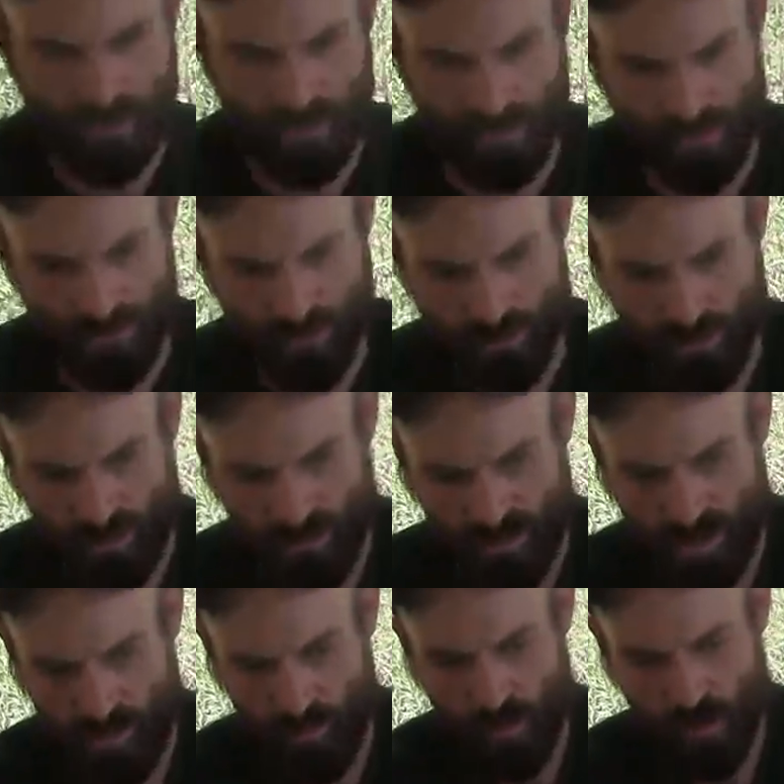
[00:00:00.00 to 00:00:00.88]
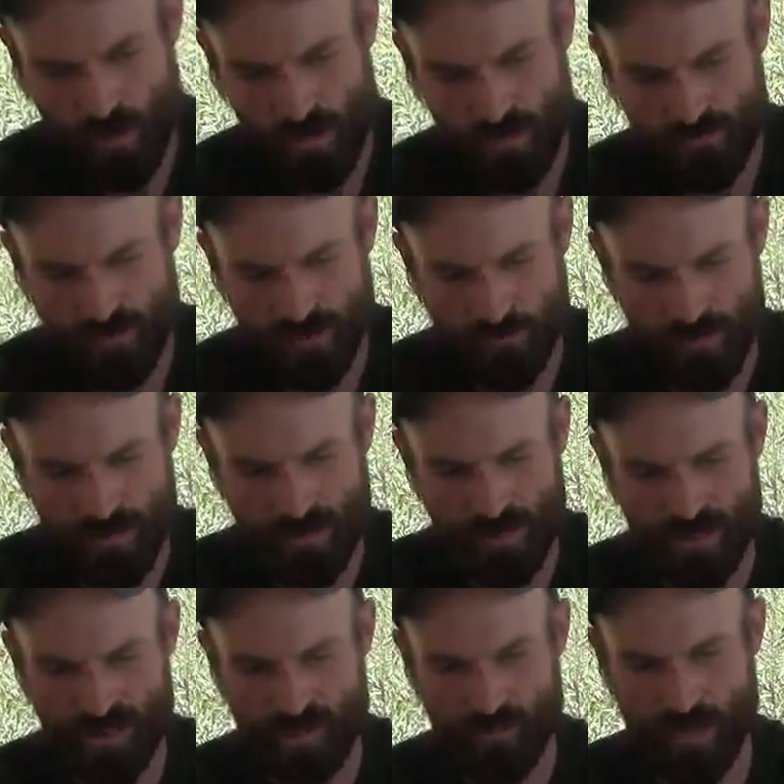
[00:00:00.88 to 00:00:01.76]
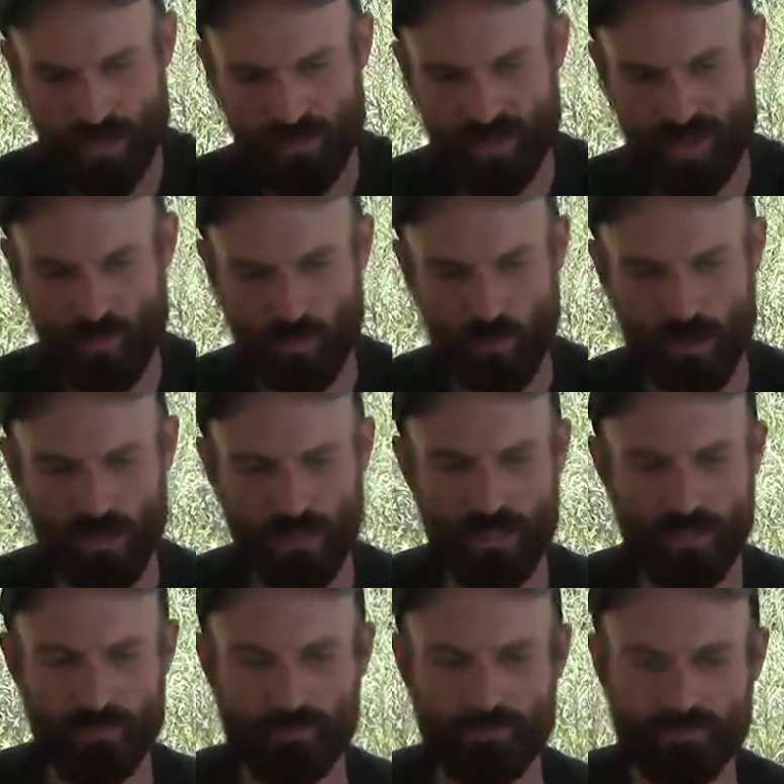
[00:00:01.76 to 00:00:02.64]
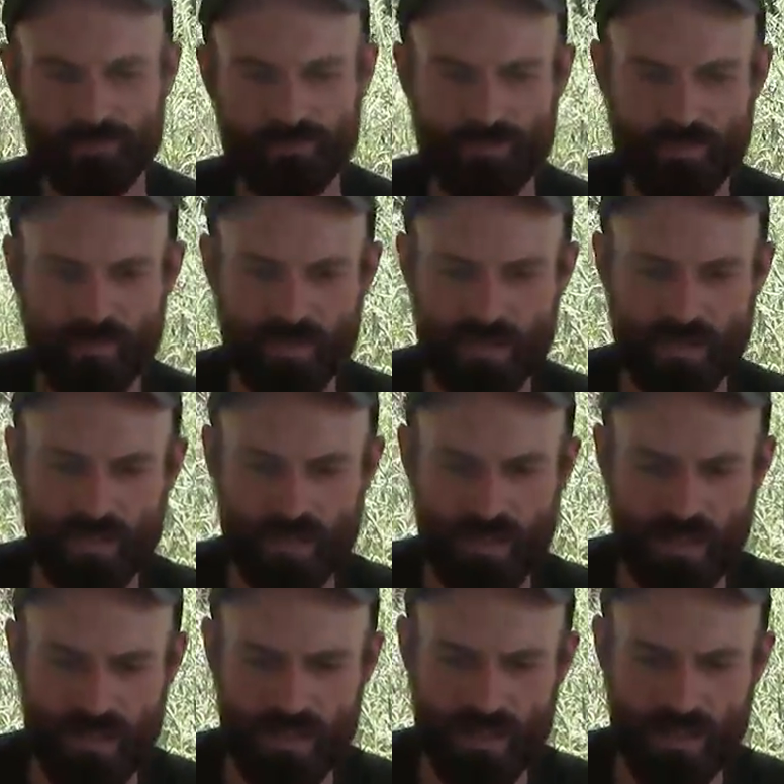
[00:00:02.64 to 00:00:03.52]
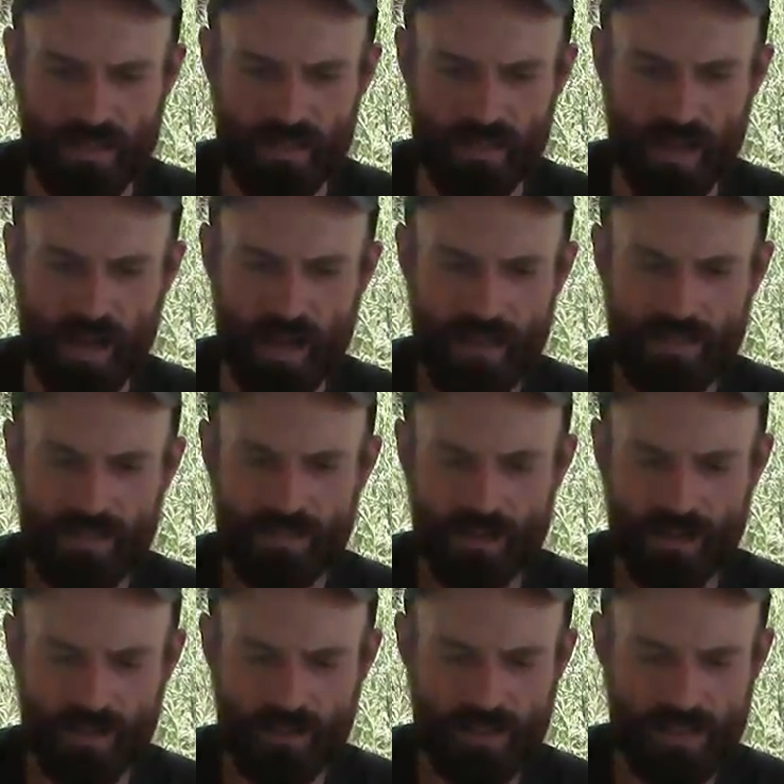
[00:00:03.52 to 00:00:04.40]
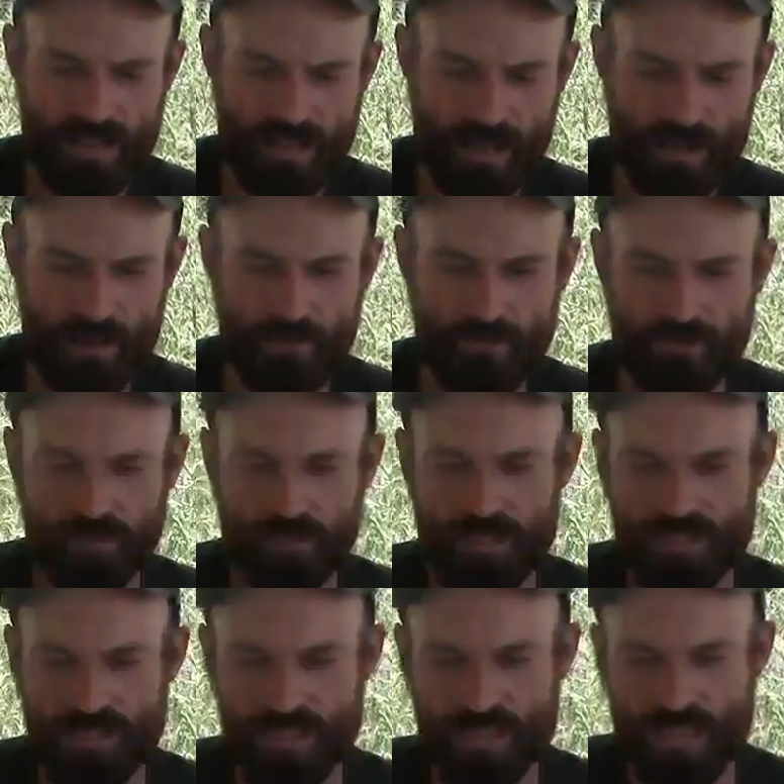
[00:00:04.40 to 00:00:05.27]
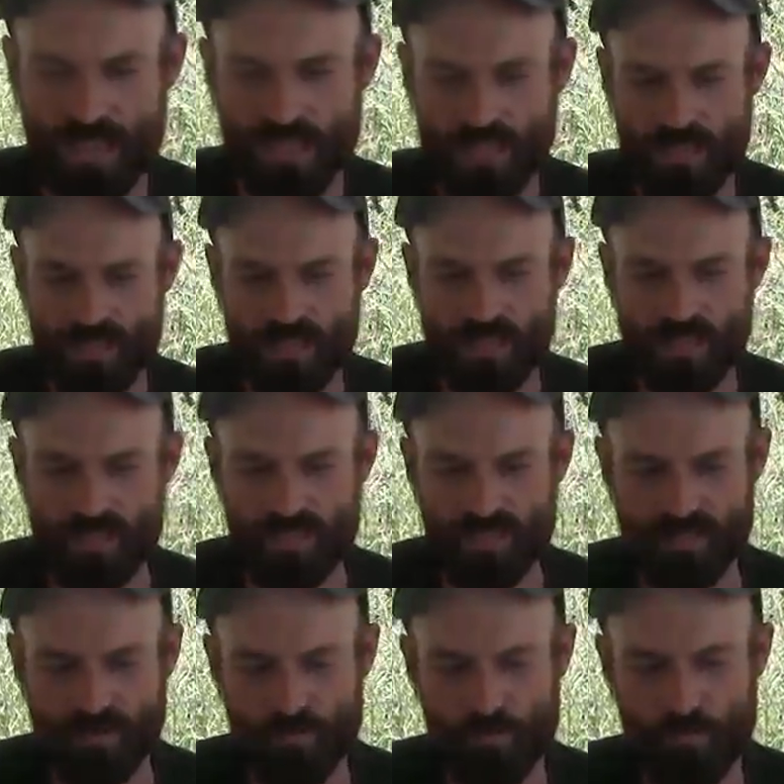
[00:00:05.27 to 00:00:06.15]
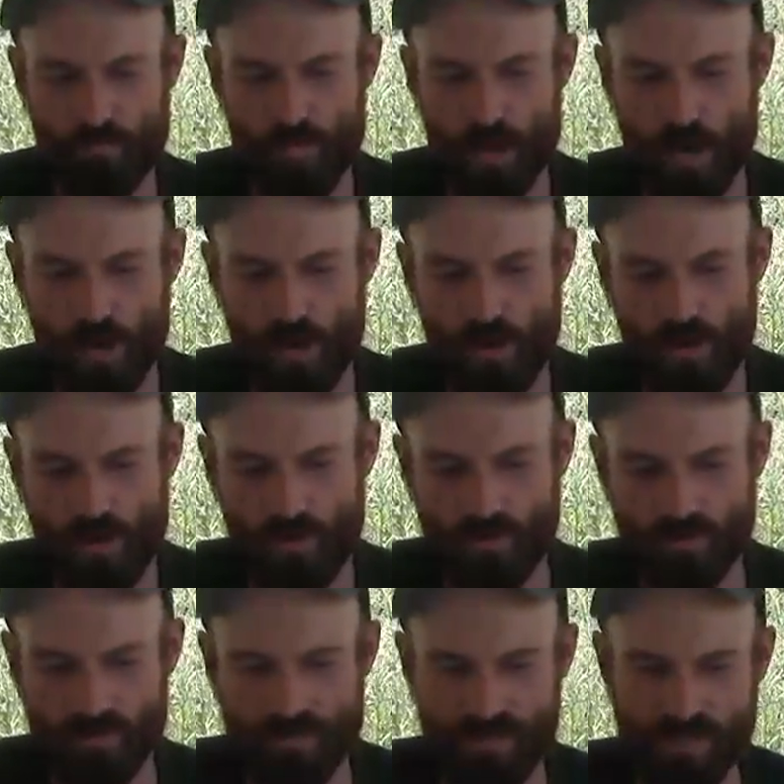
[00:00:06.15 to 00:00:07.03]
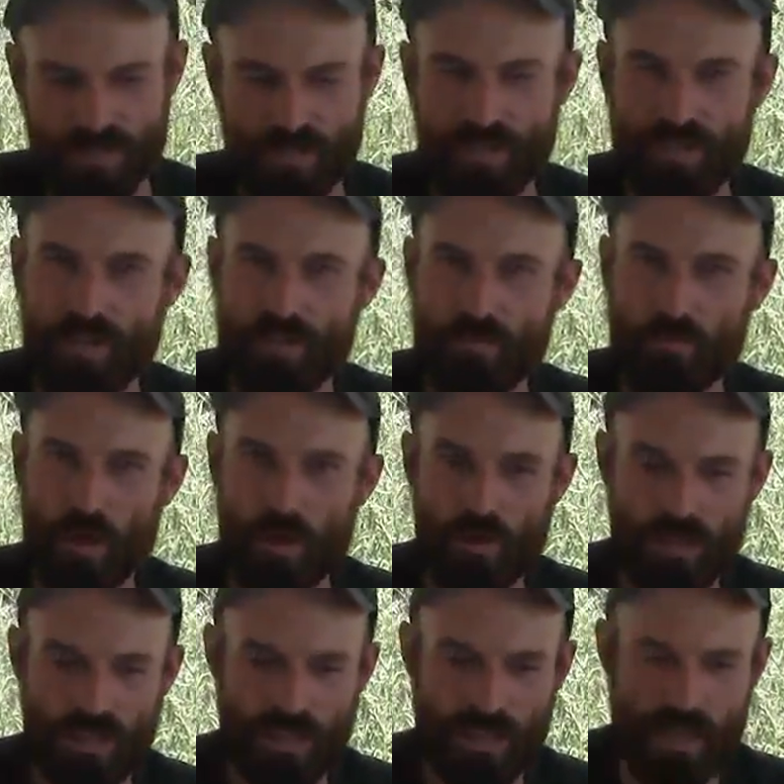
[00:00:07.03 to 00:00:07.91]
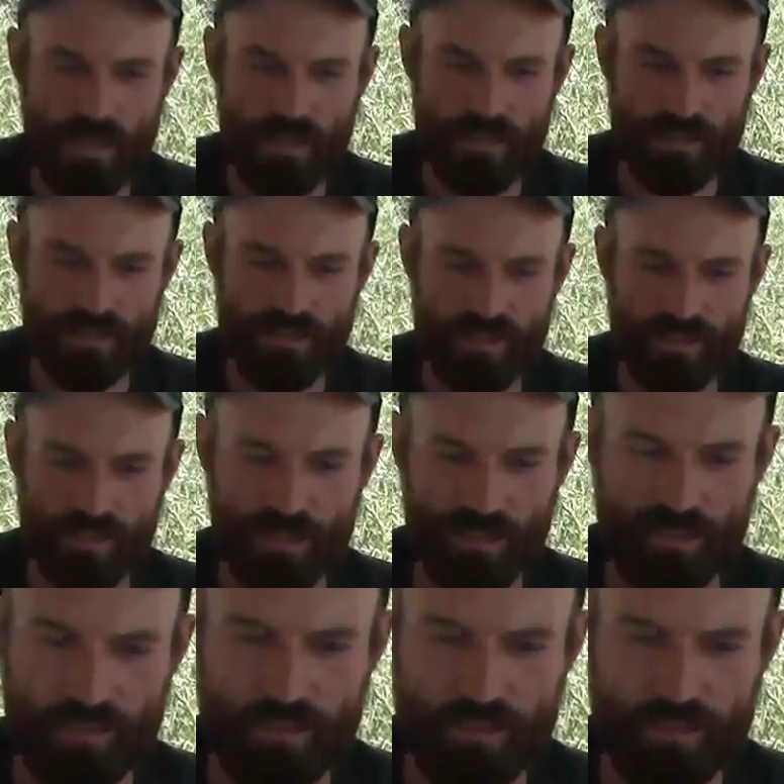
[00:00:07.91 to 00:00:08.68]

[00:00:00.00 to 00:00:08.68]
So here's that ball of lint we talked about, that pellet. And I can already carefully see some bones poking out of this thing.